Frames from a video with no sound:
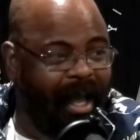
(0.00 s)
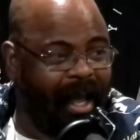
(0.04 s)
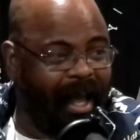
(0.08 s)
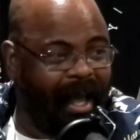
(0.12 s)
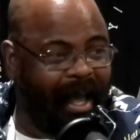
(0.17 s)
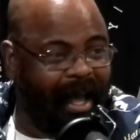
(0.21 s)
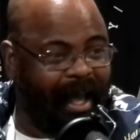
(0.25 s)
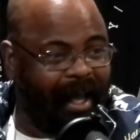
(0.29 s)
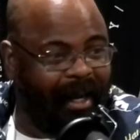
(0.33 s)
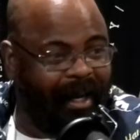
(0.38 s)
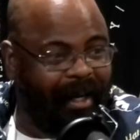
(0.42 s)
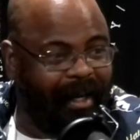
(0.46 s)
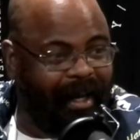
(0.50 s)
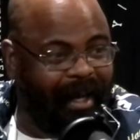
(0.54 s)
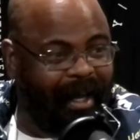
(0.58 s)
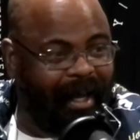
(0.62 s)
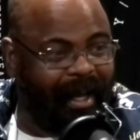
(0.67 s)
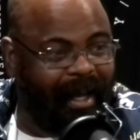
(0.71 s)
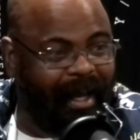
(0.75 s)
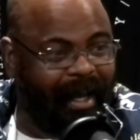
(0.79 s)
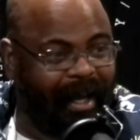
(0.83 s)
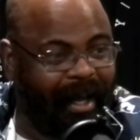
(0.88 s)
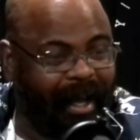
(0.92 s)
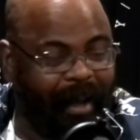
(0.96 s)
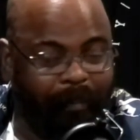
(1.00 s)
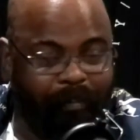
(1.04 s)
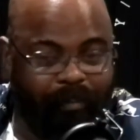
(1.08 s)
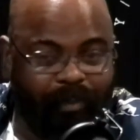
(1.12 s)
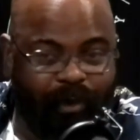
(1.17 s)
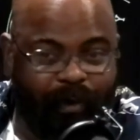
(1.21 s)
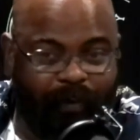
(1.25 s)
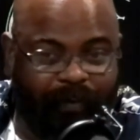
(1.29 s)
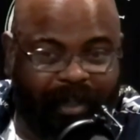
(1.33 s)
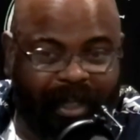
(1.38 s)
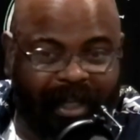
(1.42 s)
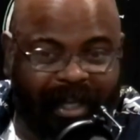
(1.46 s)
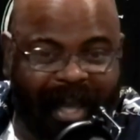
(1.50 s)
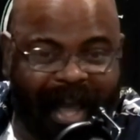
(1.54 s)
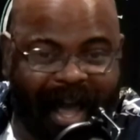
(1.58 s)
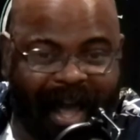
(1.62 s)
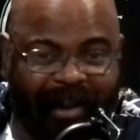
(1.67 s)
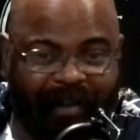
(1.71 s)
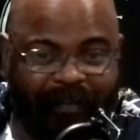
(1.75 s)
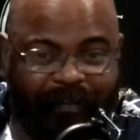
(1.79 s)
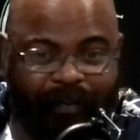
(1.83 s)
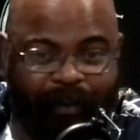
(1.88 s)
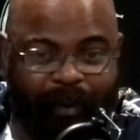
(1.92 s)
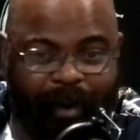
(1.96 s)
And moved to
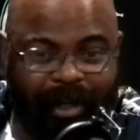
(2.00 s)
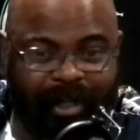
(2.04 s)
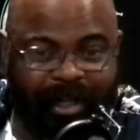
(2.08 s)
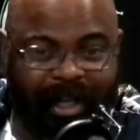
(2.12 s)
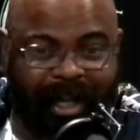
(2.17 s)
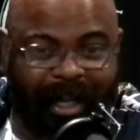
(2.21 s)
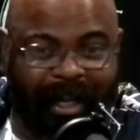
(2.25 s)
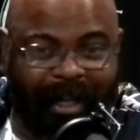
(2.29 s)
California.